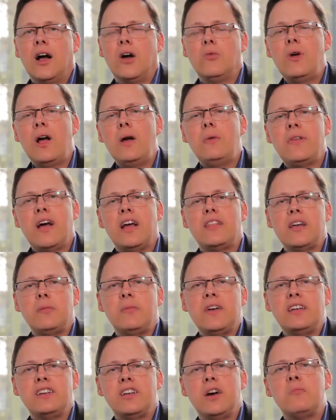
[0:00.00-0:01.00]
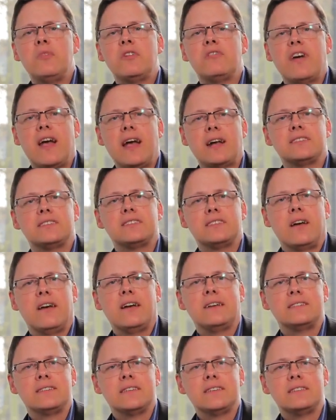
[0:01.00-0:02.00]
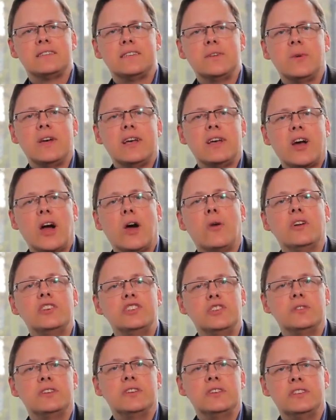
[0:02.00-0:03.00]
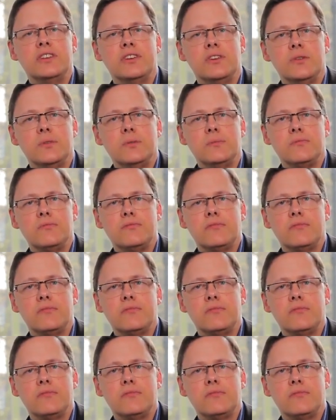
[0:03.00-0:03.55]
Around that, there'll be a number of exercises that we encourage you to do.